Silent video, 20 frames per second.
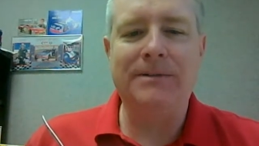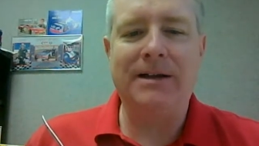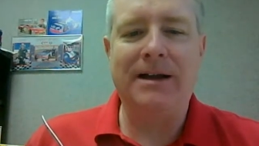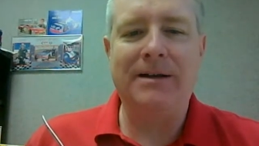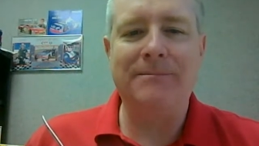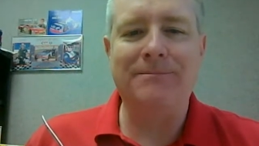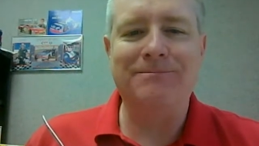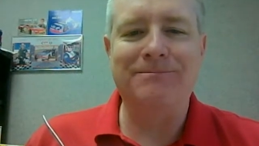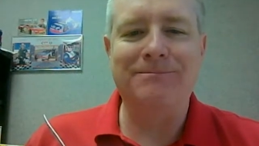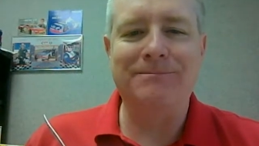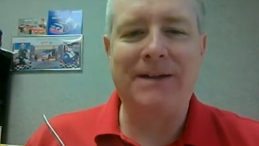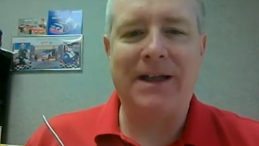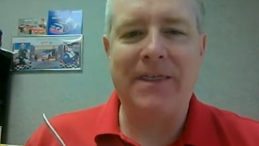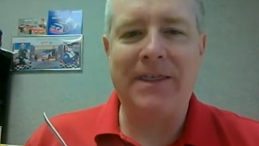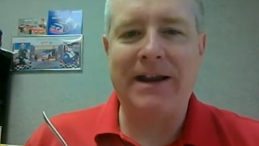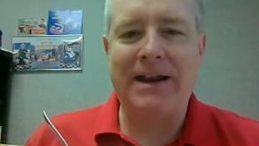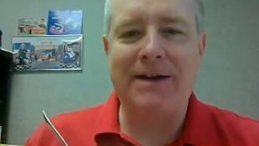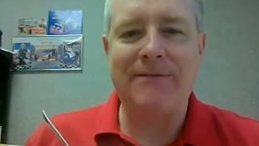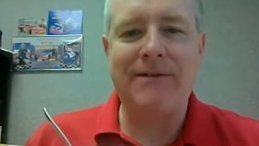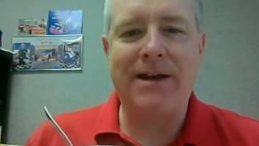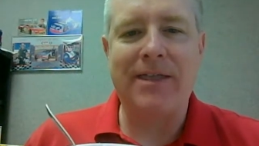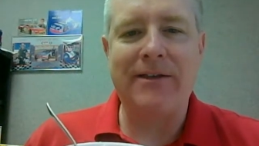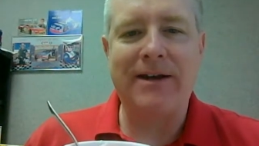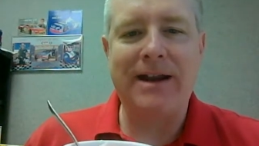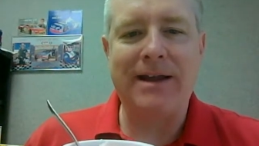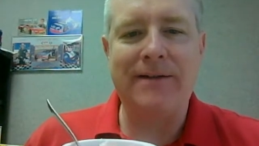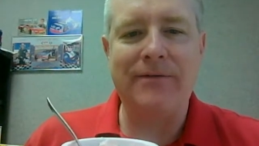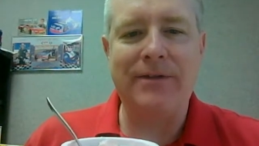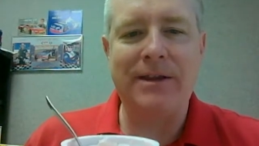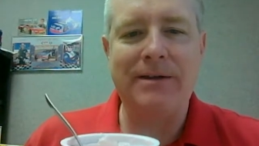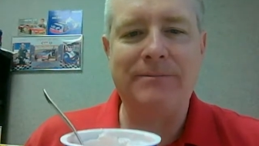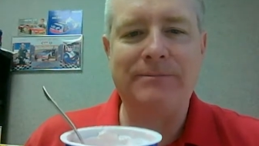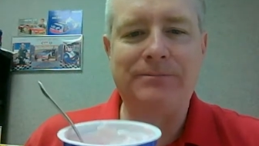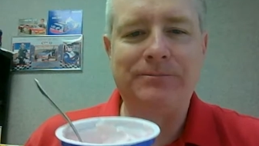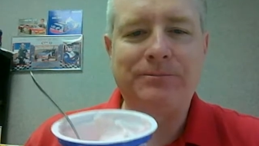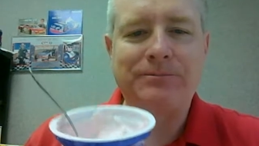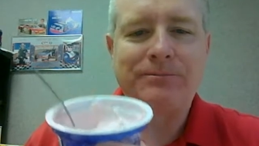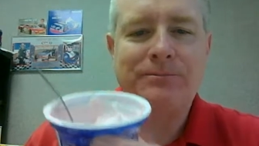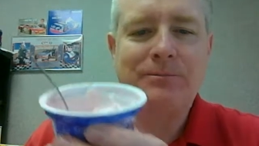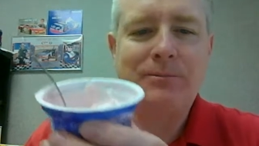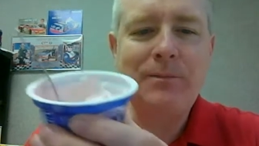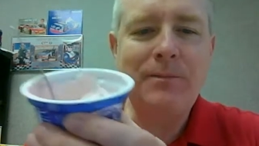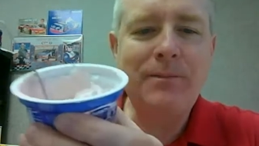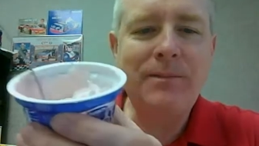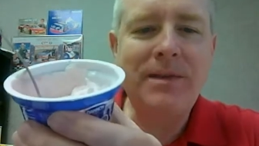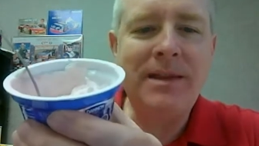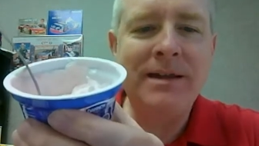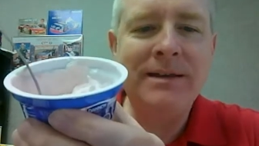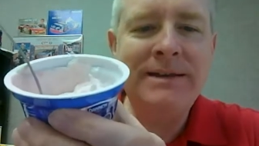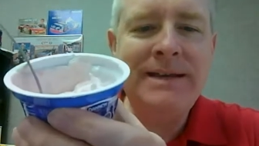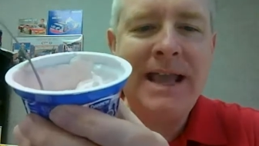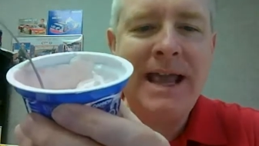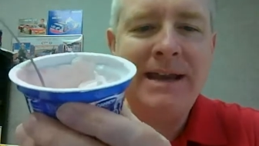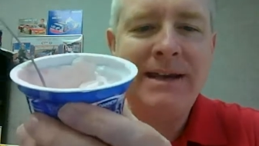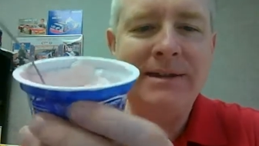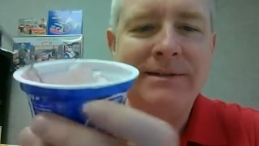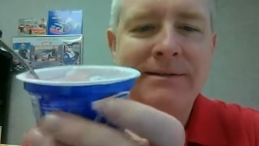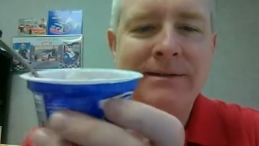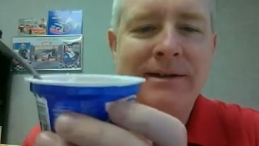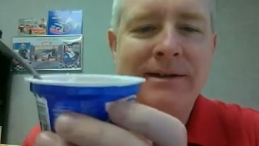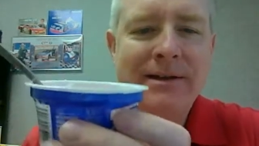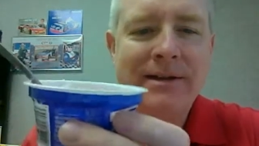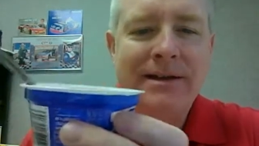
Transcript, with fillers: Um, I think I'd rather have the Dannon.